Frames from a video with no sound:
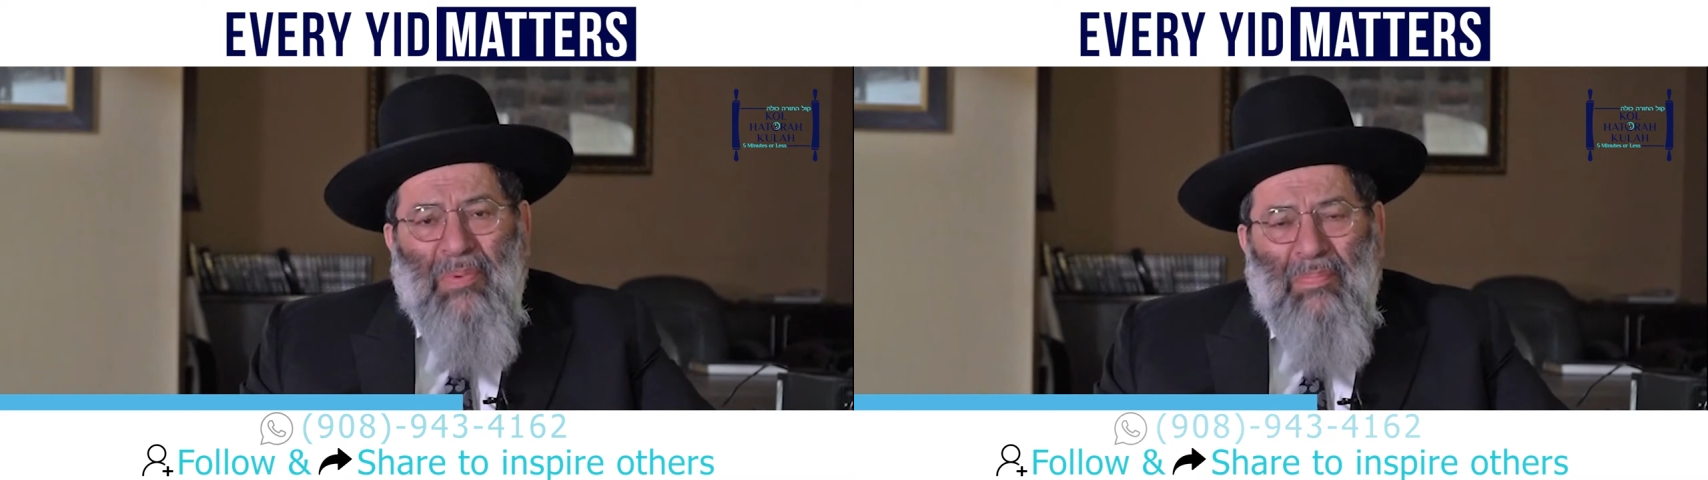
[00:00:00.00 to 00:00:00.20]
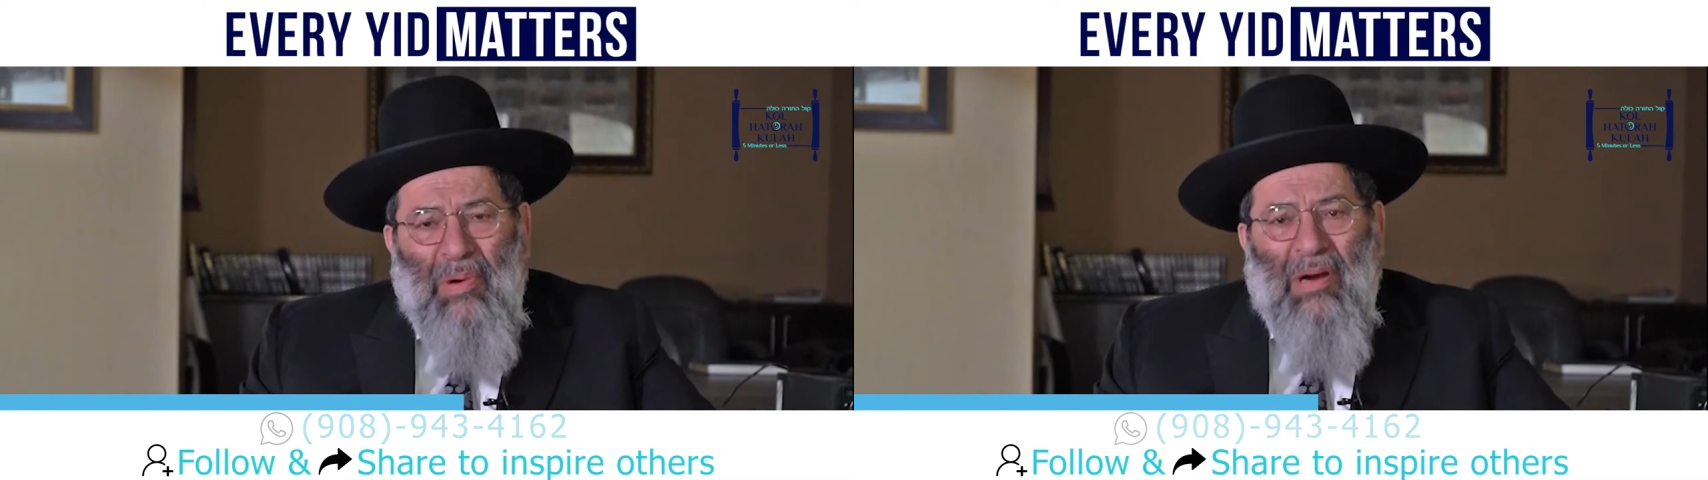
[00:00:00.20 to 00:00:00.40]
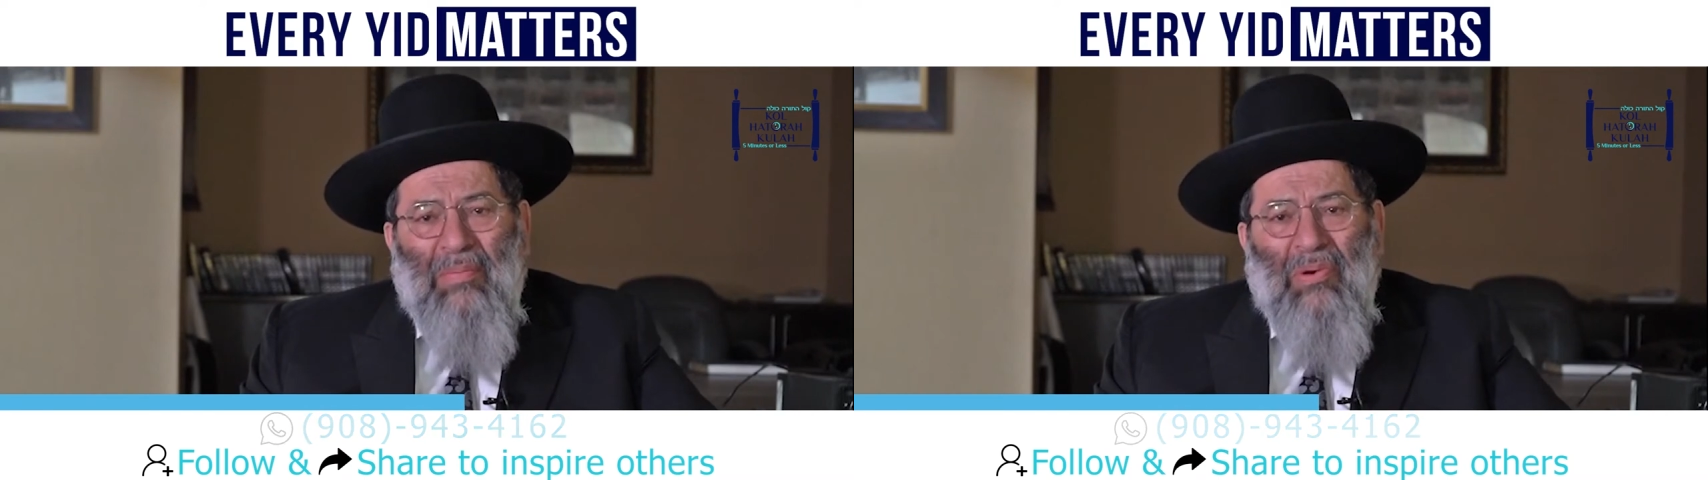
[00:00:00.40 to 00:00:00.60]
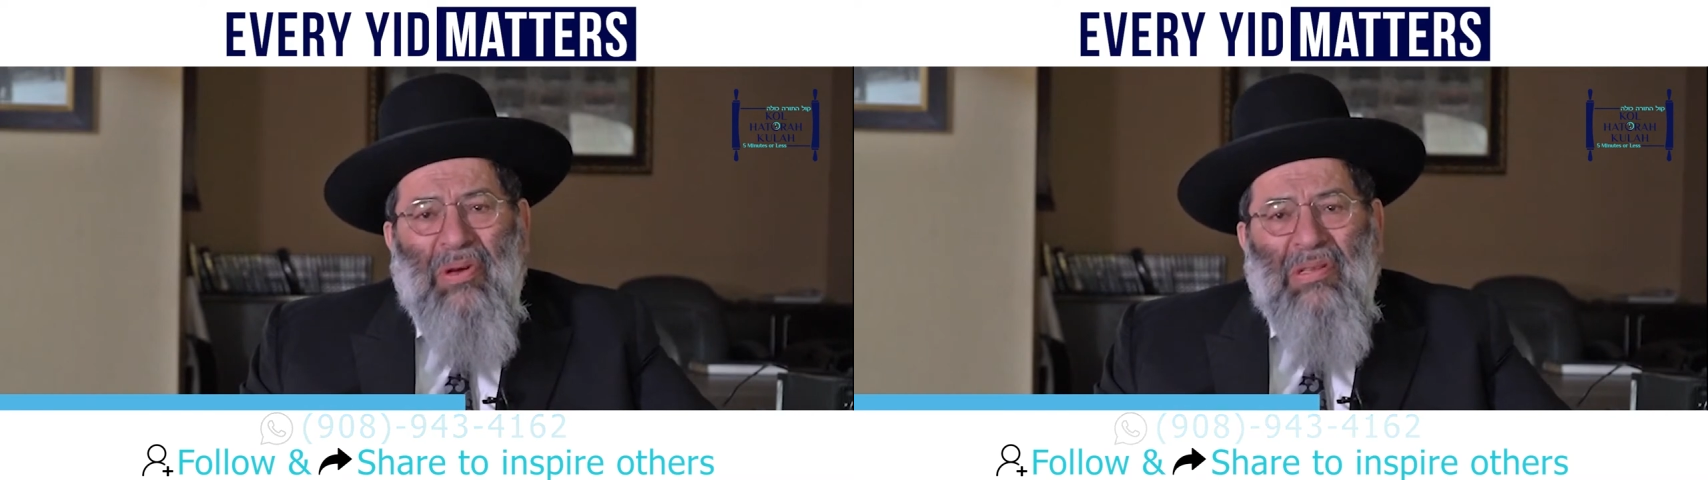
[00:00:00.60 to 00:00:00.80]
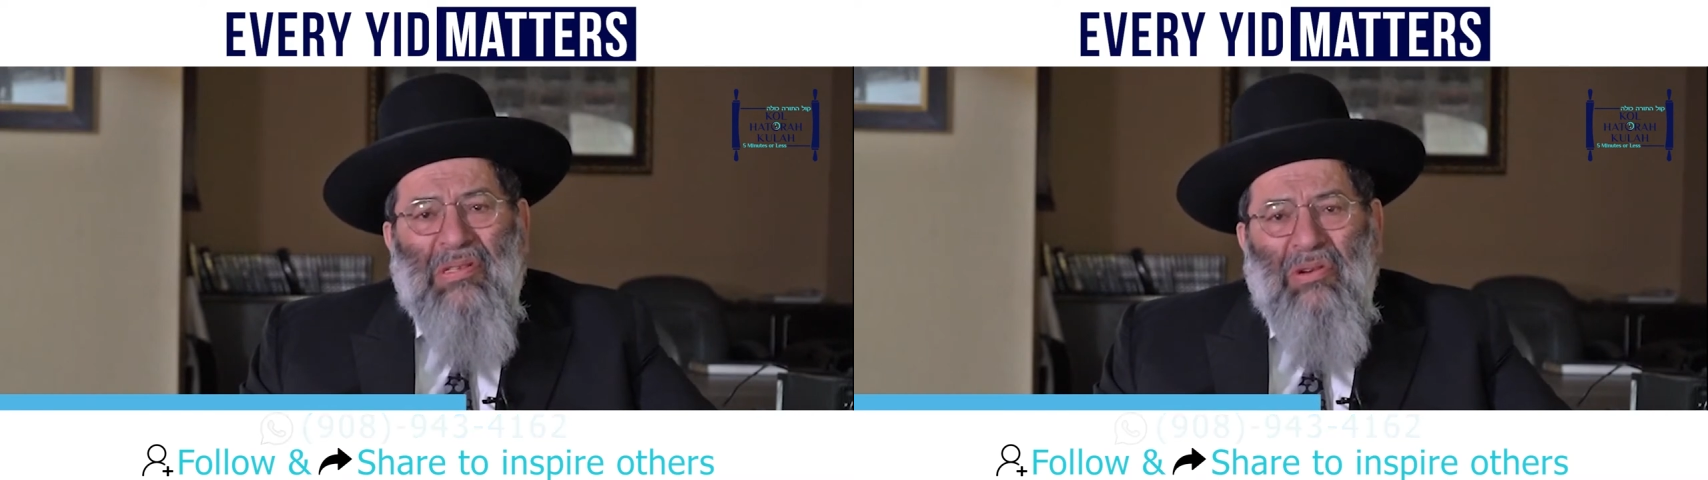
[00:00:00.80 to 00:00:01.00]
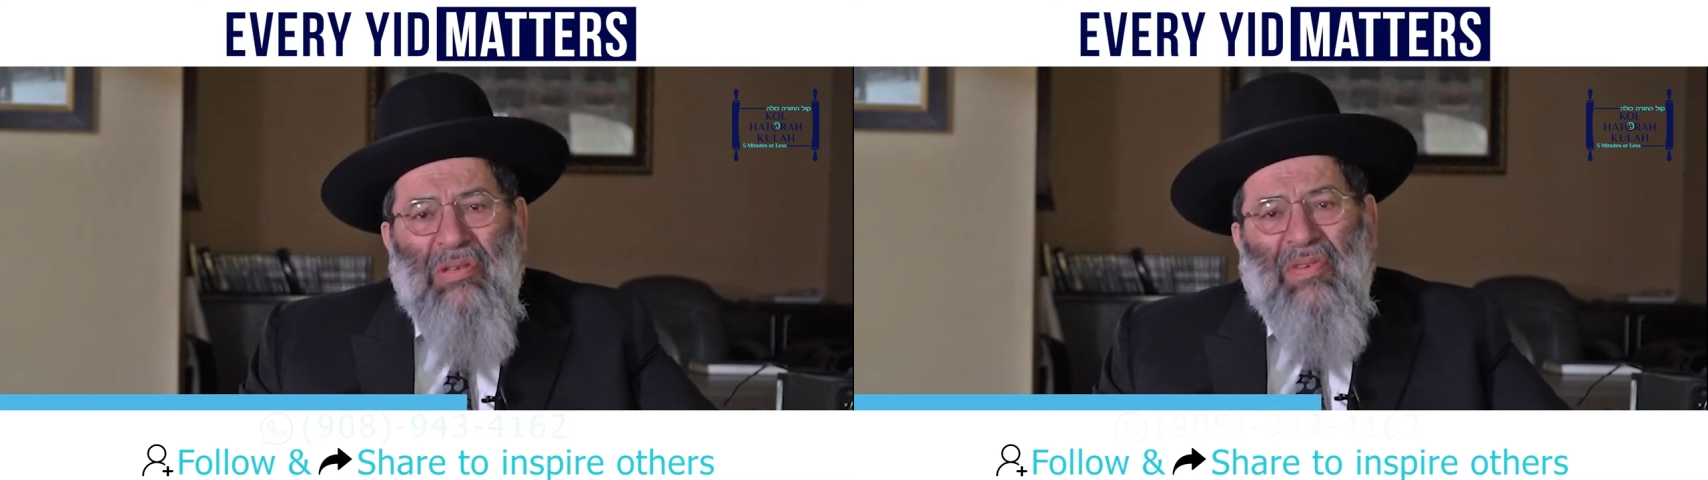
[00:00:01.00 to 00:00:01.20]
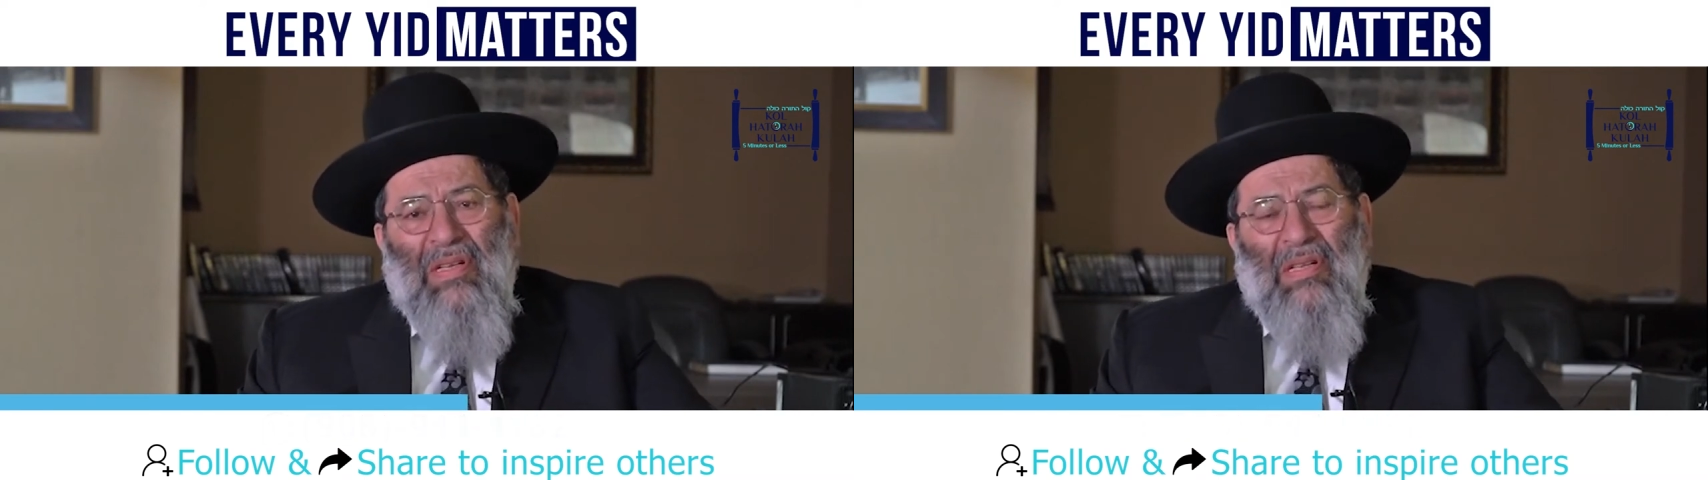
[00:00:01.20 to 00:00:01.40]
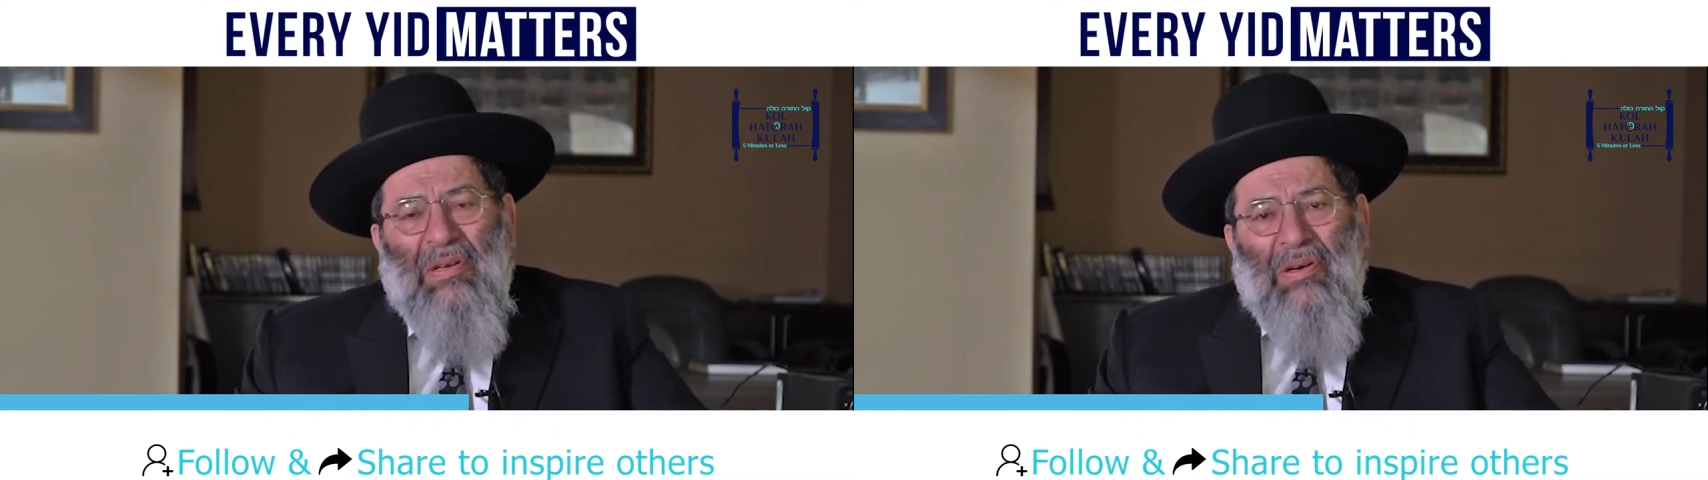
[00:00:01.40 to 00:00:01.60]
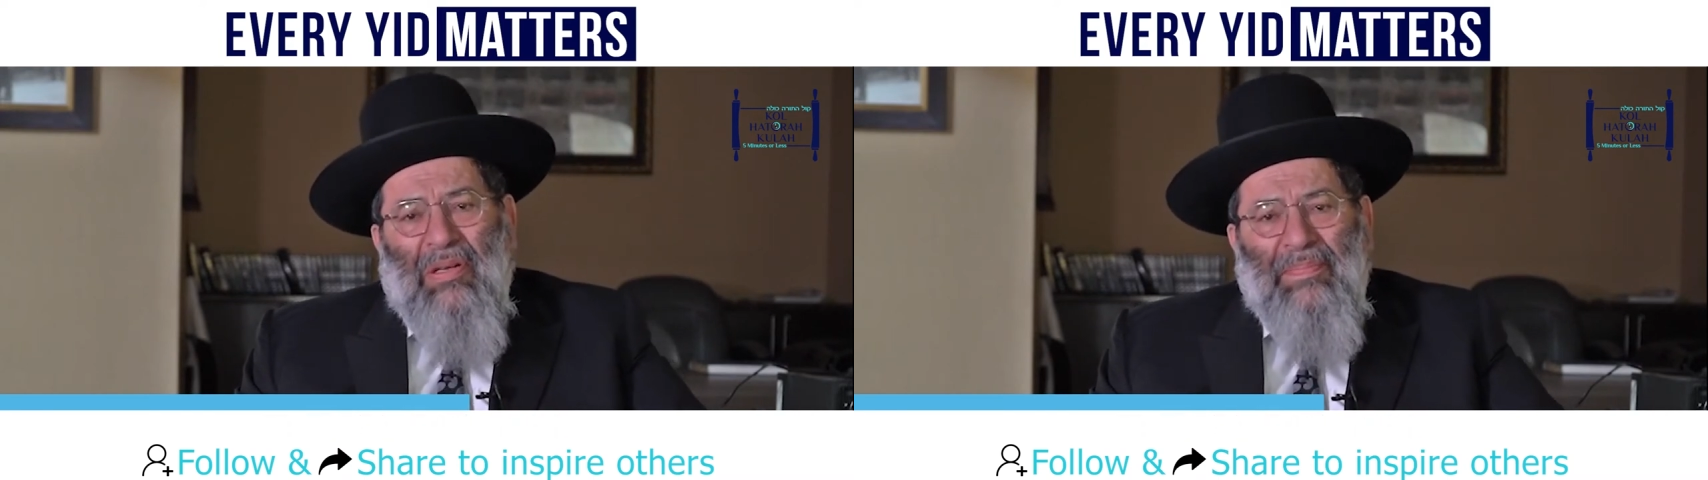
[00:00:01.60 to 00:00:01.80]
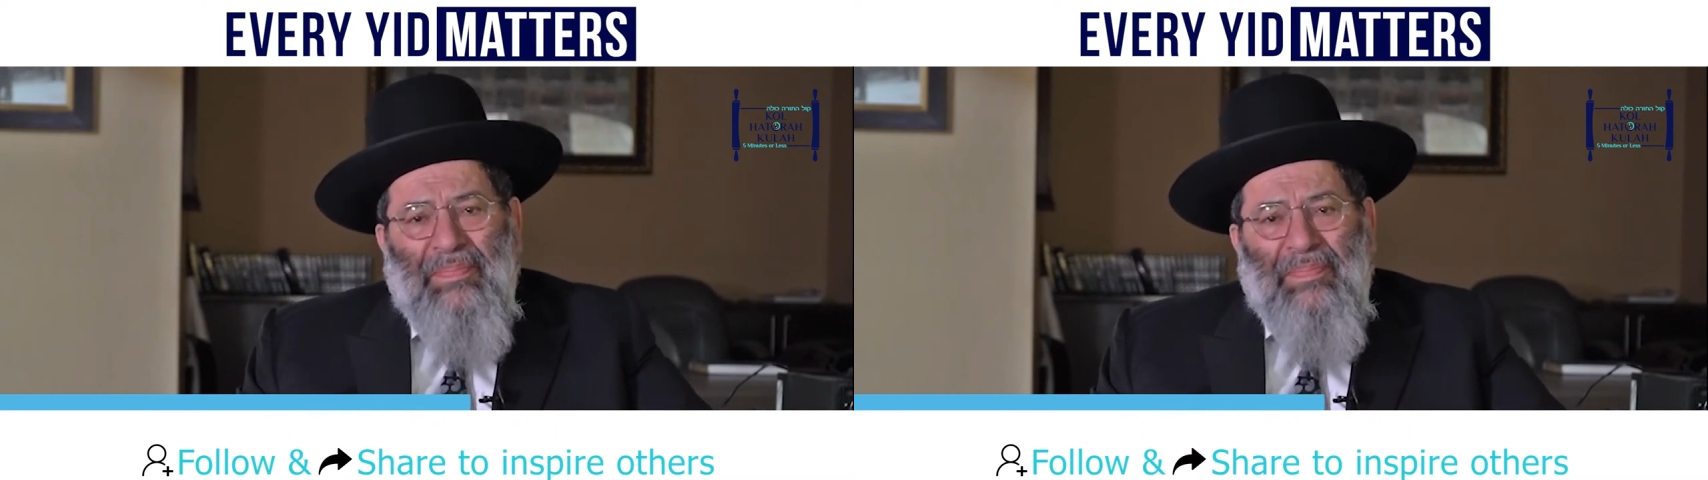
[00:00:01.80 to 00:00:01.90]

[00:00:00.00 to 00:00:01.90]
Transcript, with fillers: the Bachram going to search for the little girl.